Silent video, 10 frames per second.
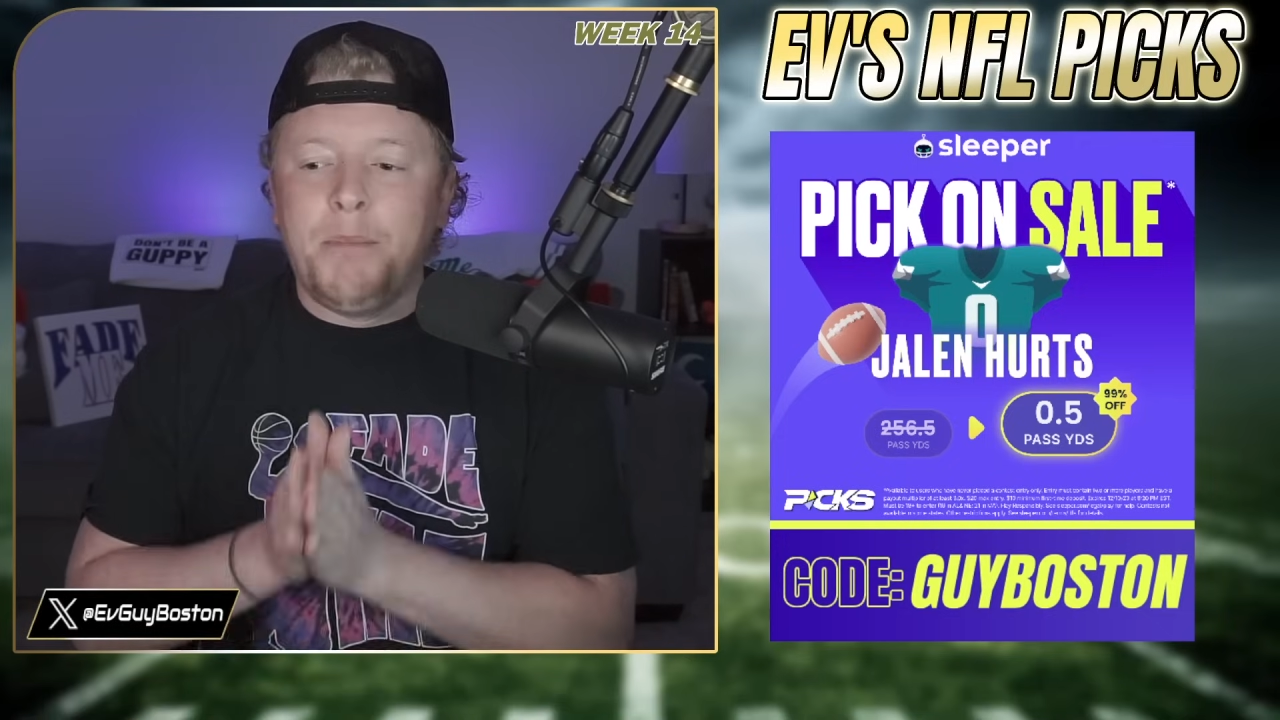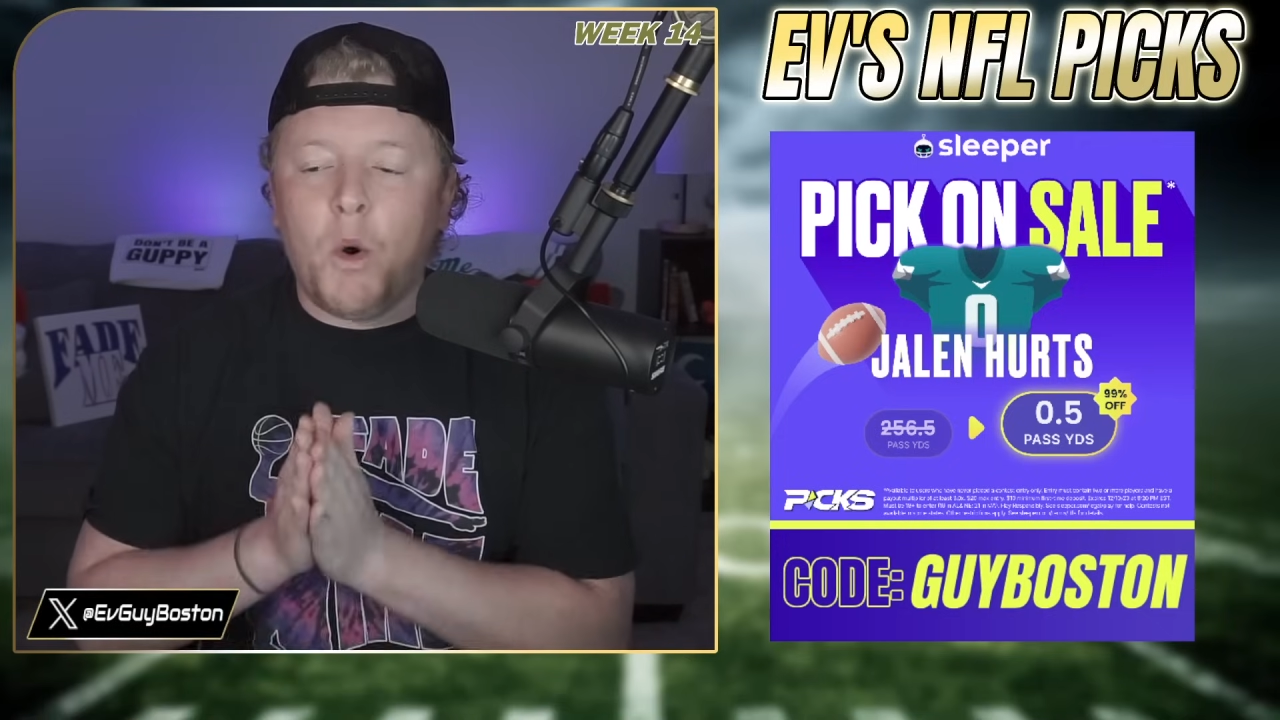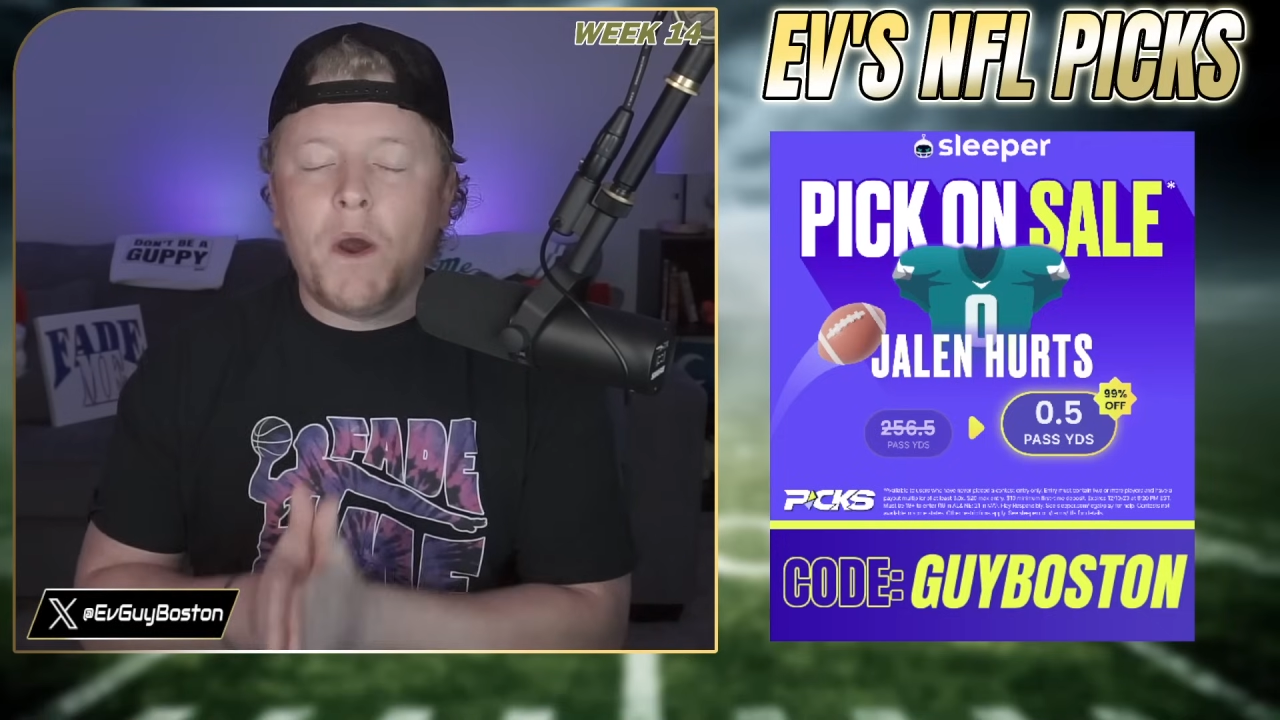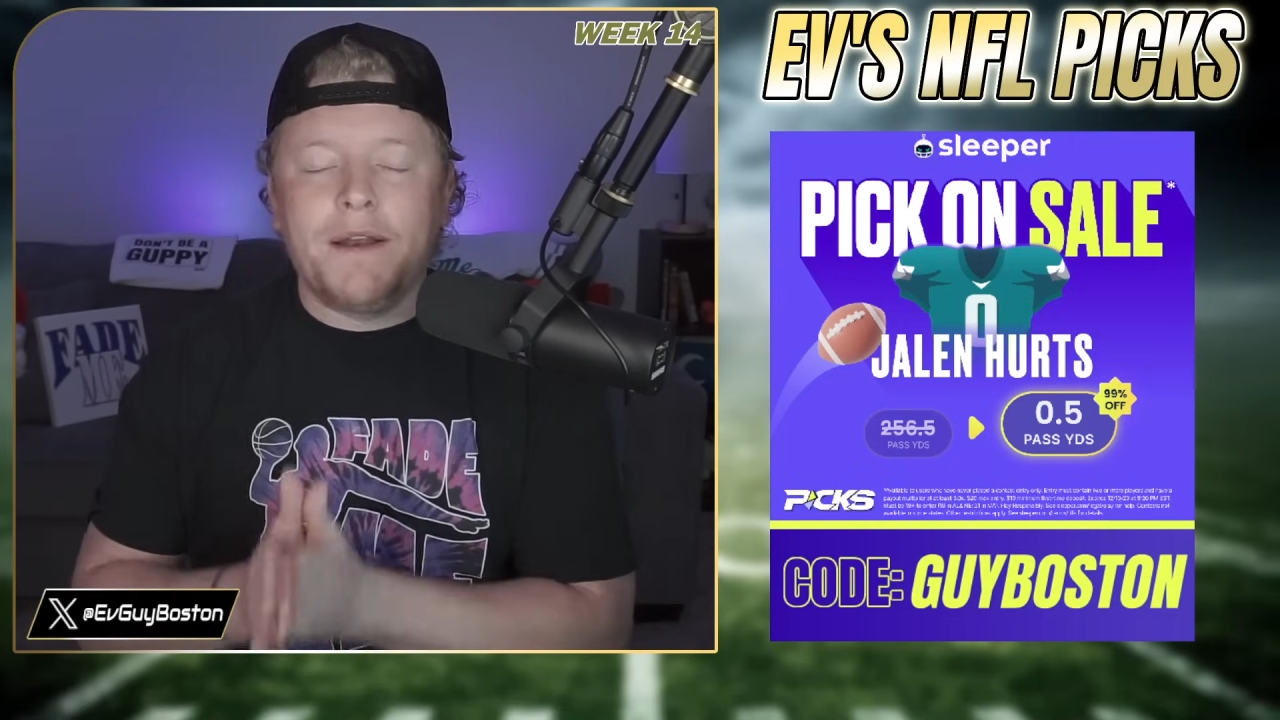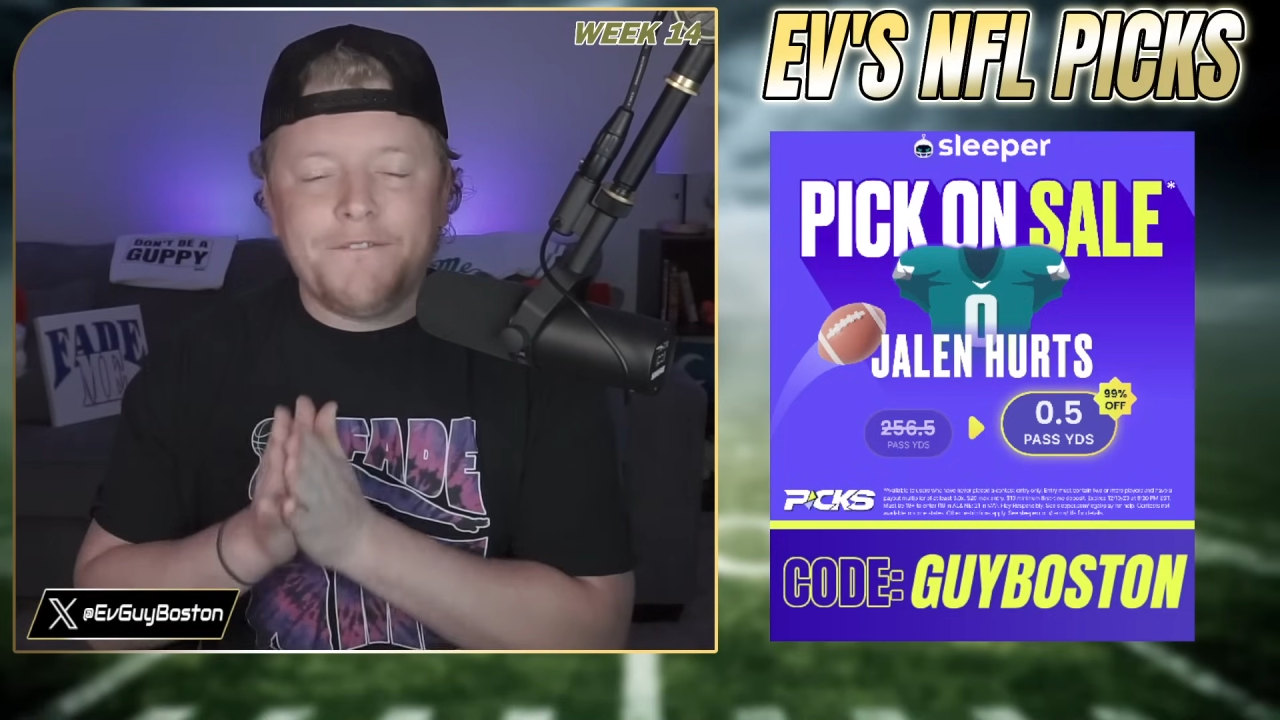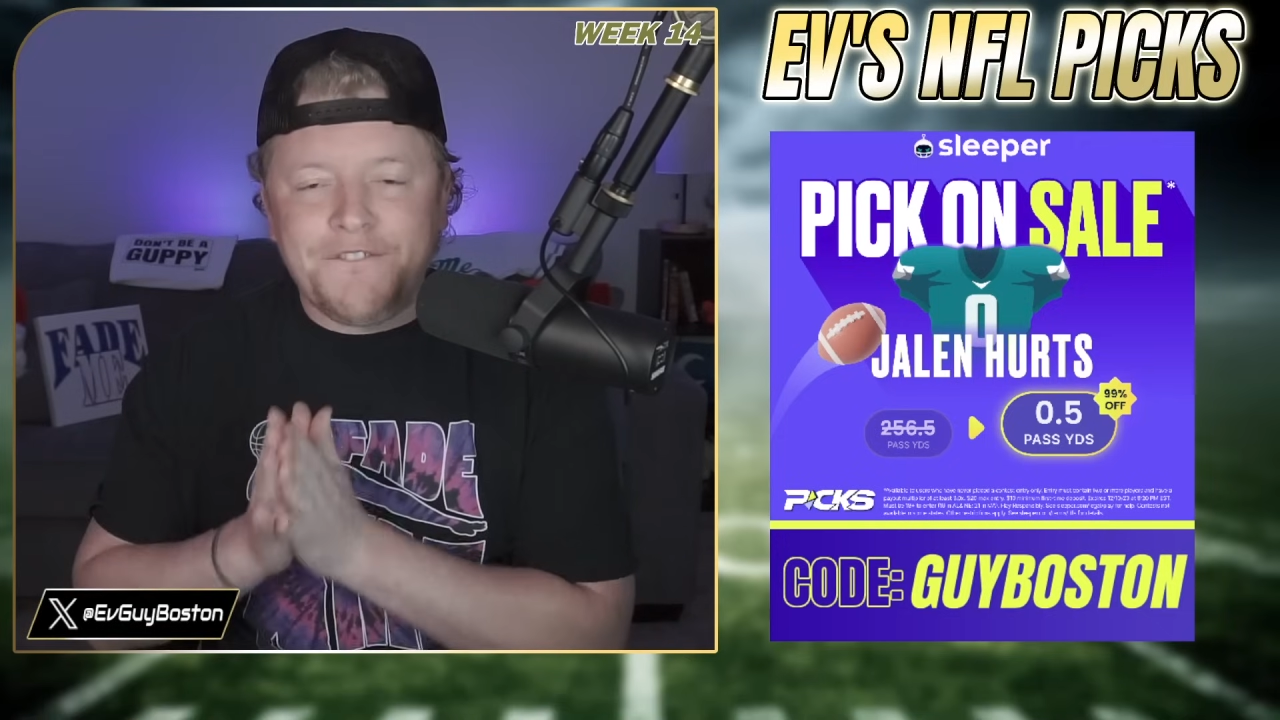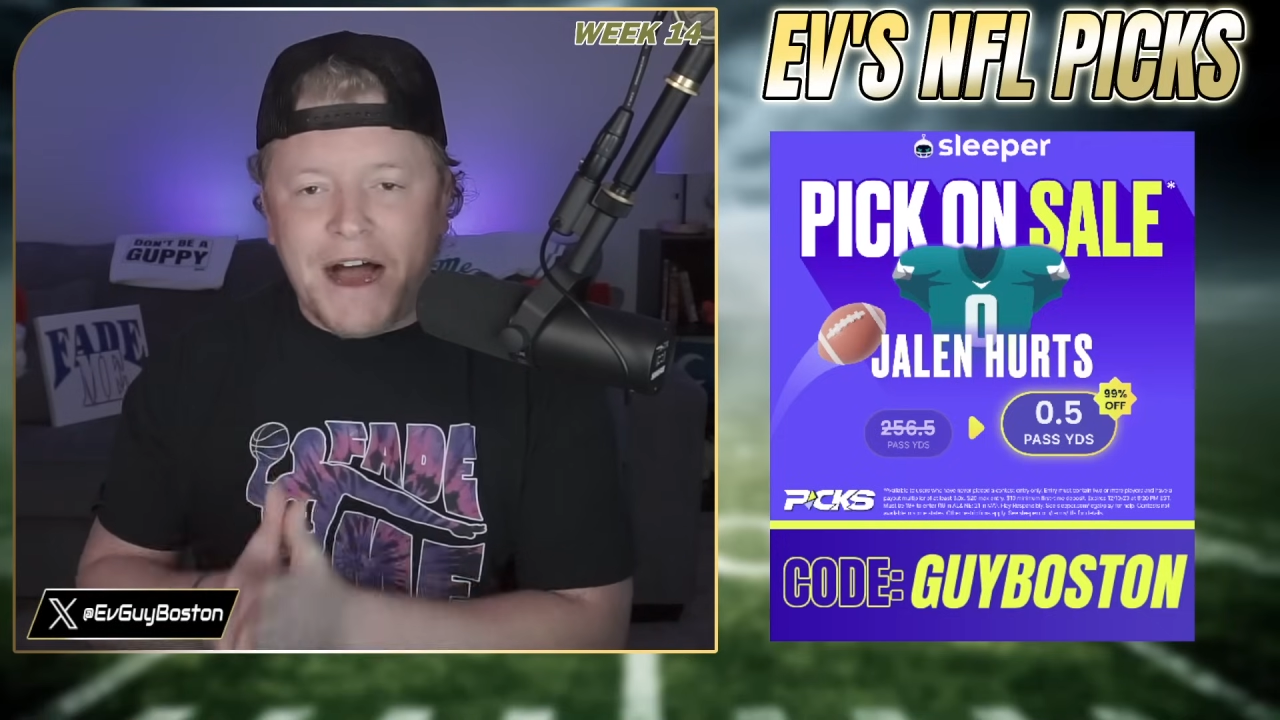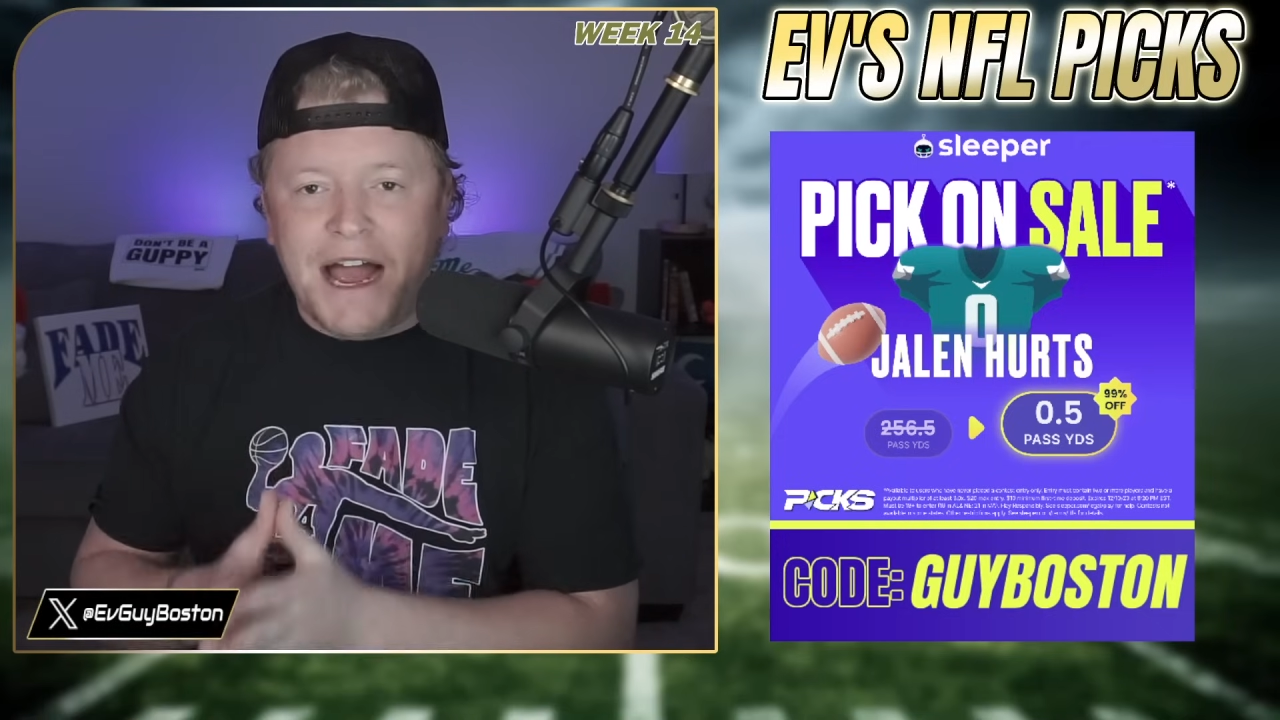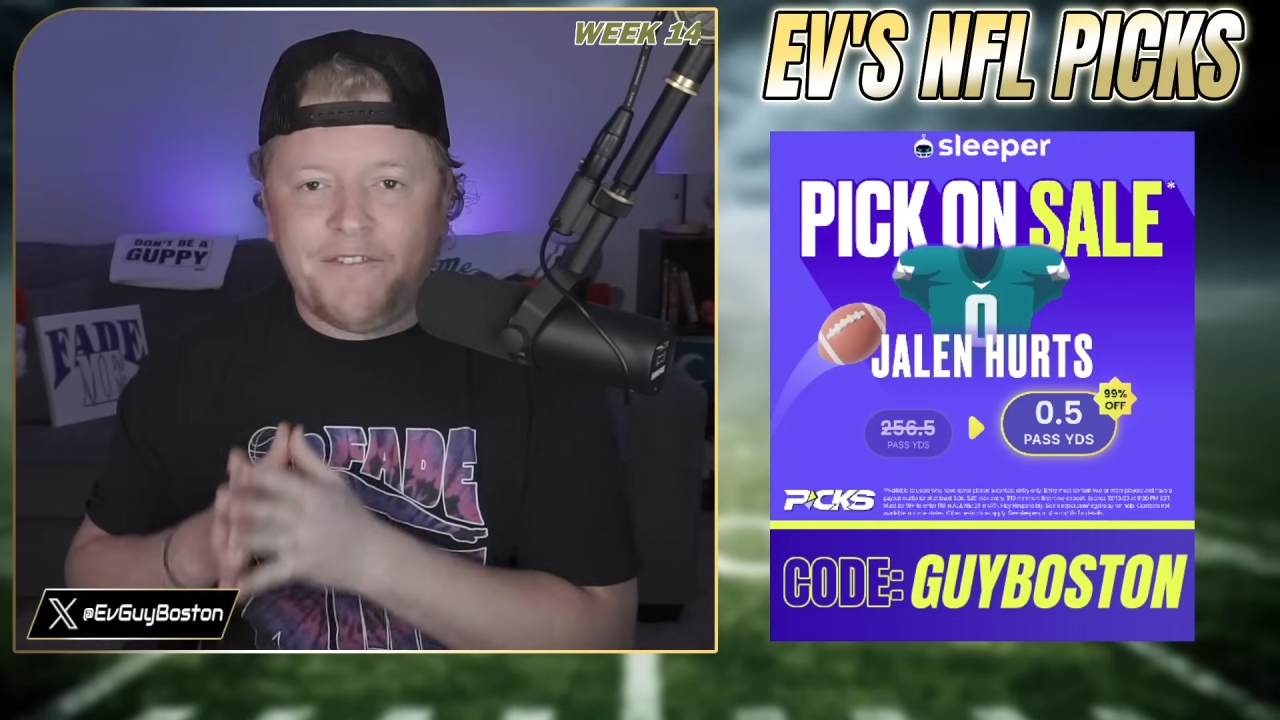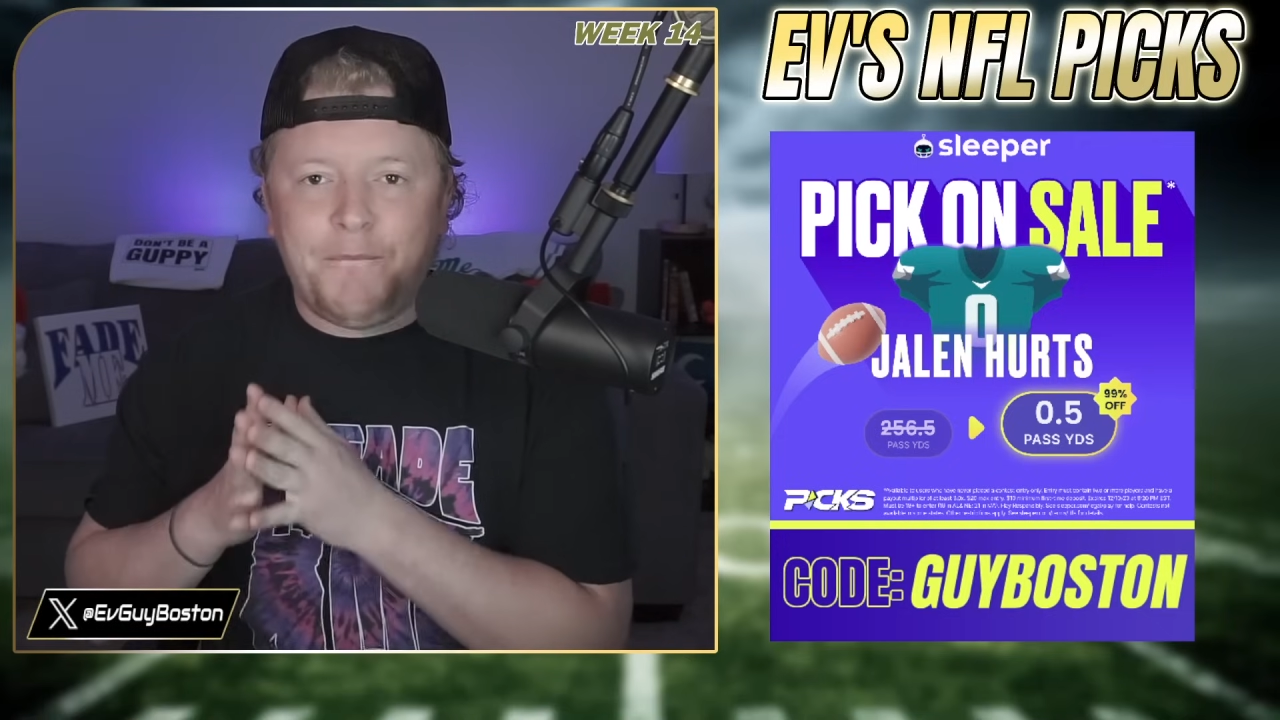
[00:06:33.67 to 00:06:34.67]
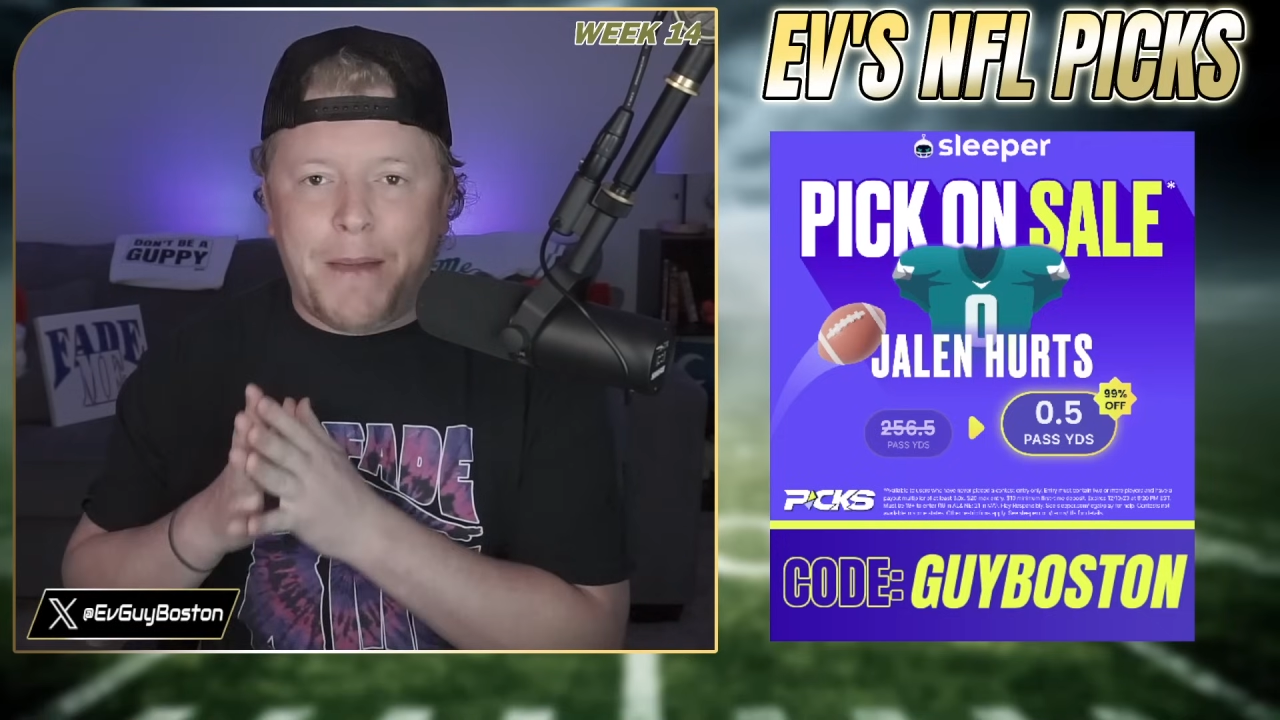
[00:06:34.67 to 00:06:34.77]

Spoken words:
0.5